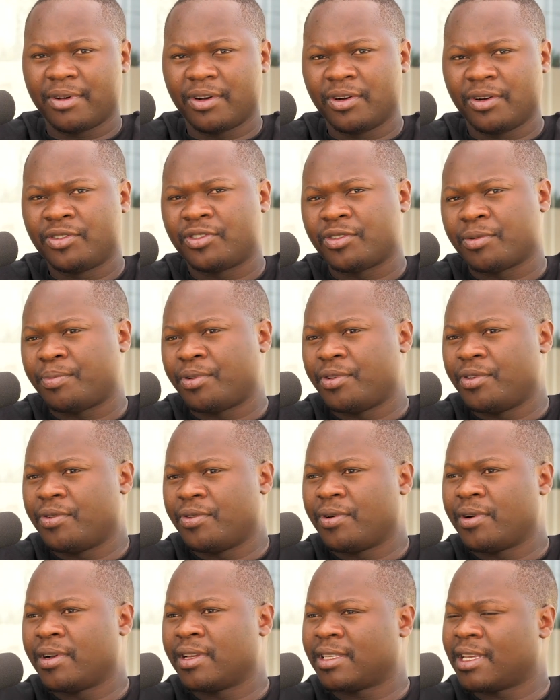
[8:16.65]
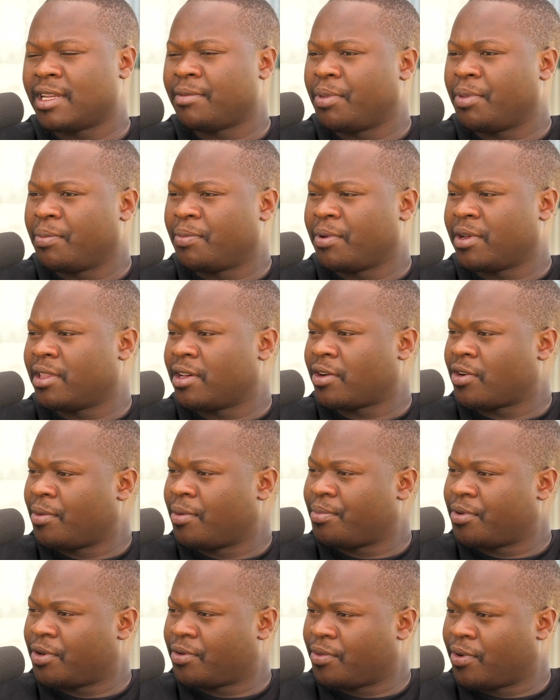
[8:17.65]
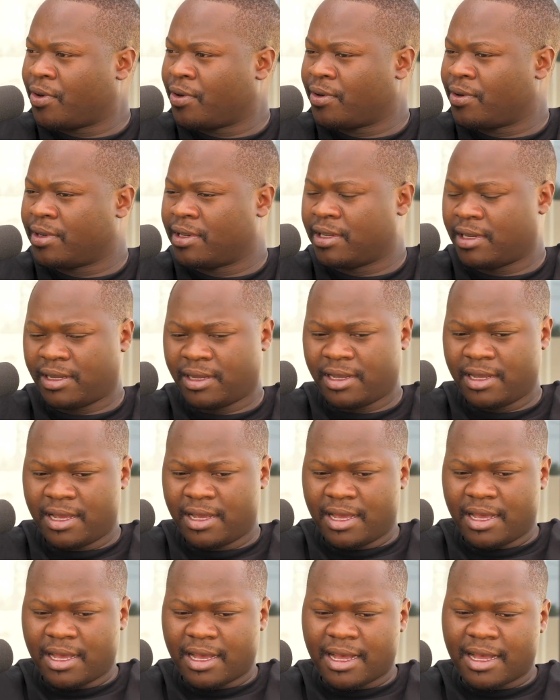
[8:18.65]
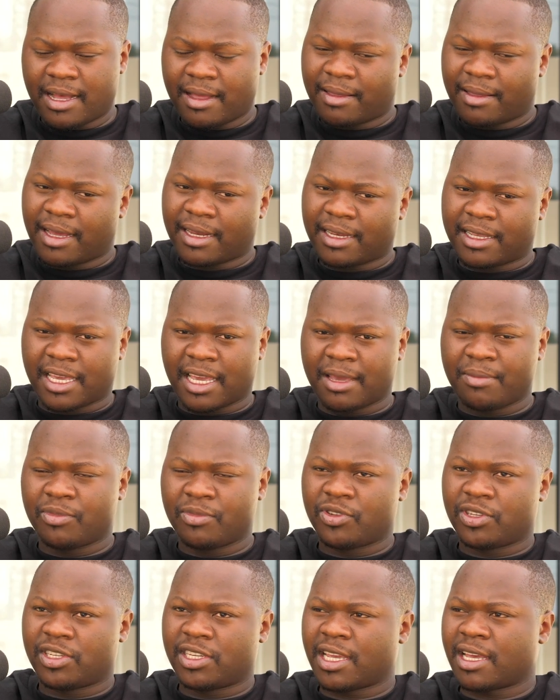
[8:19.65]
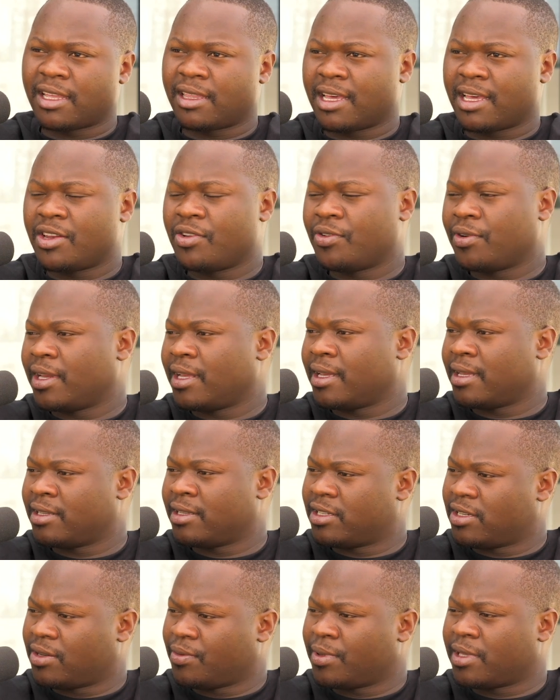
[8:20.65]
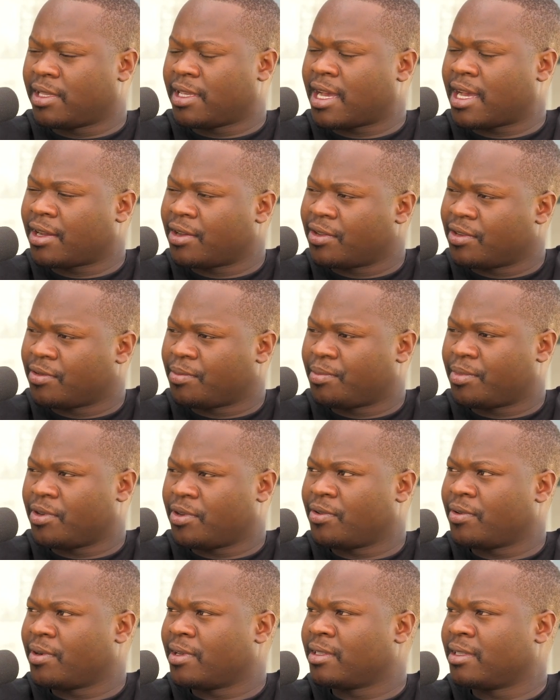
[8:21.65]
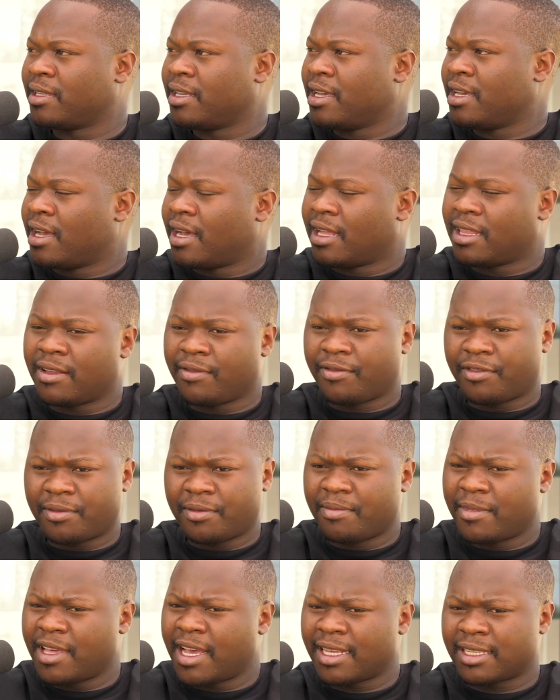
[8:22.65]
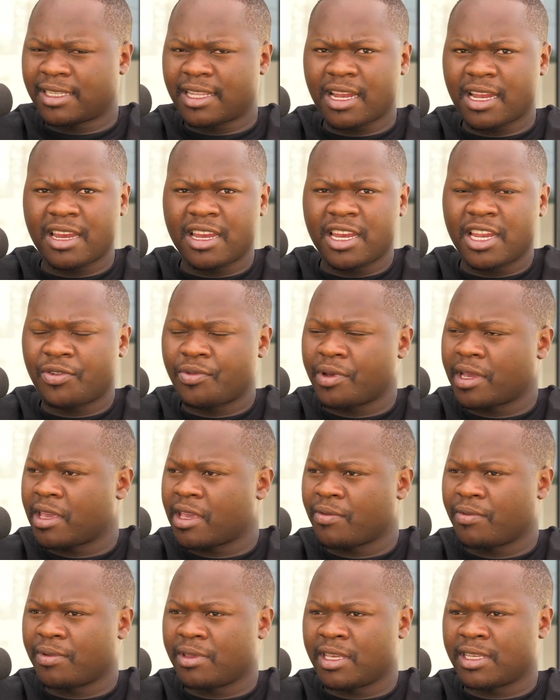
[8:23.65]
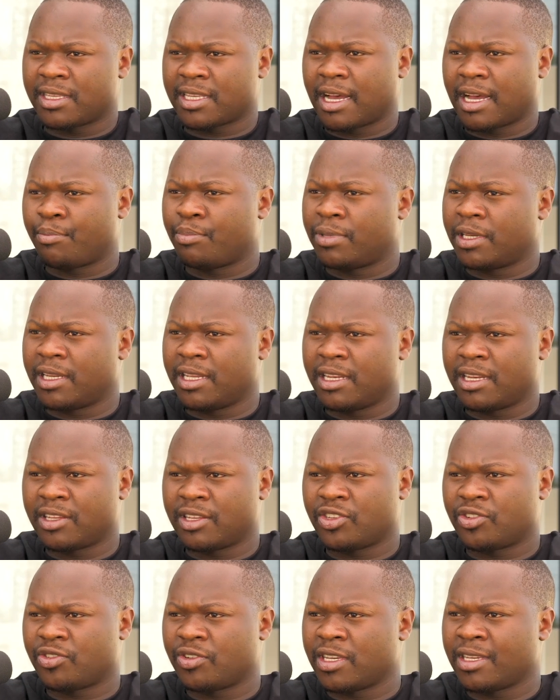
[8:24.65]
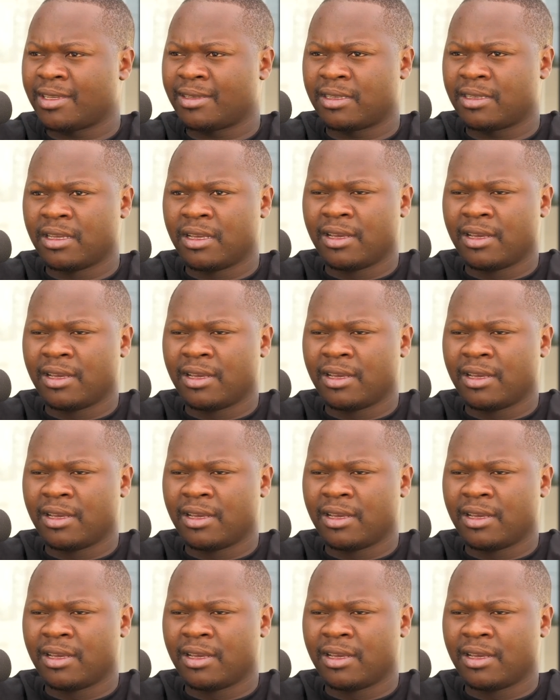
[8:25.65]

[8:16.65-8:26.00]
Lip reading: entrepreneurs and people in the corporate world that came to share their knowledge with young entrepreneurs. And then from there, I started networking with these Captain Industries,